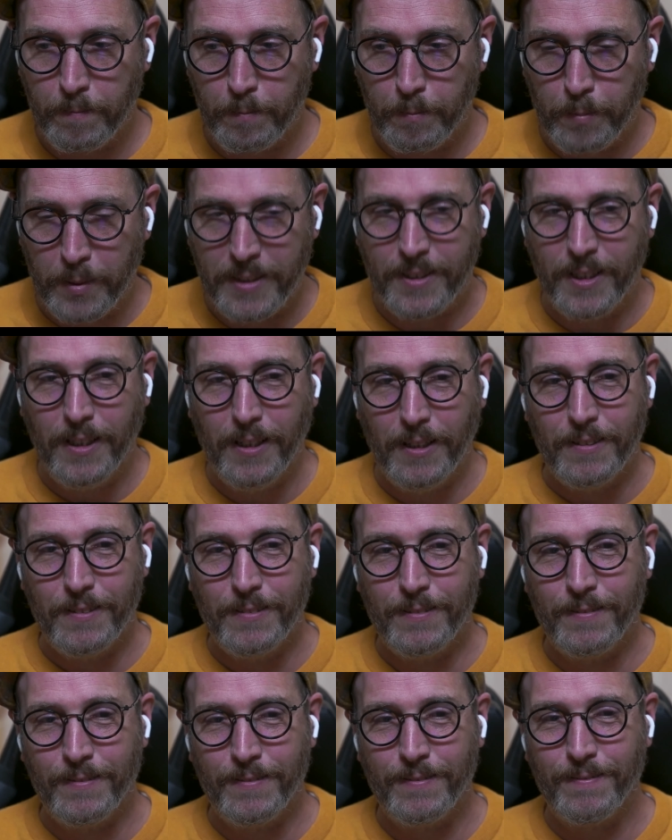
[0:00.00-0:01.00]
be done
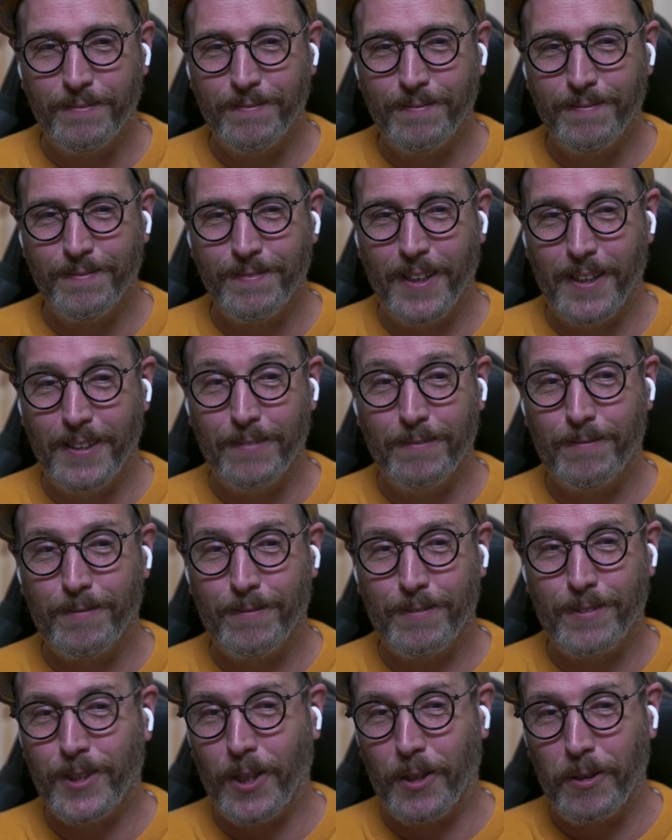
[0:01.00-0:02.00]
and
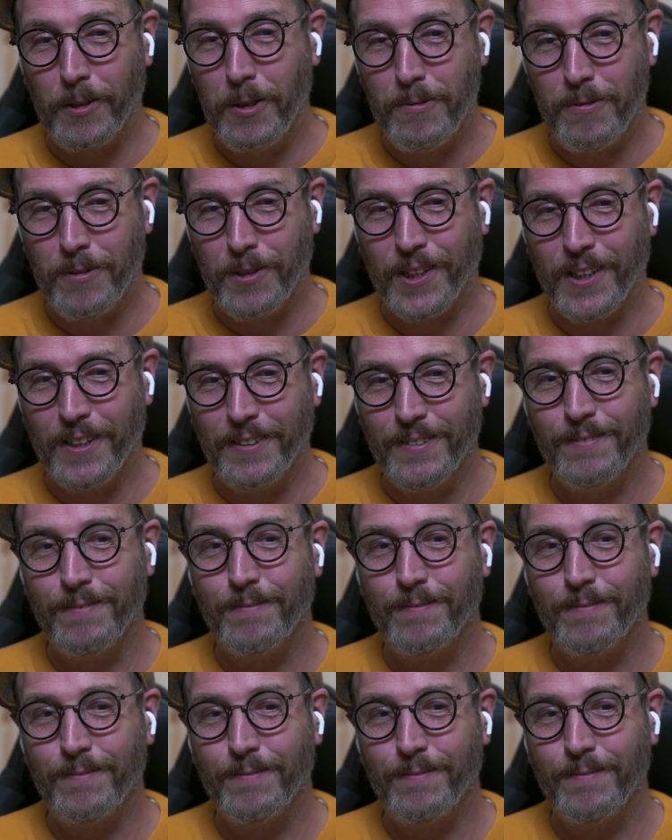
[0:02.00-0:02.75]
start all over again.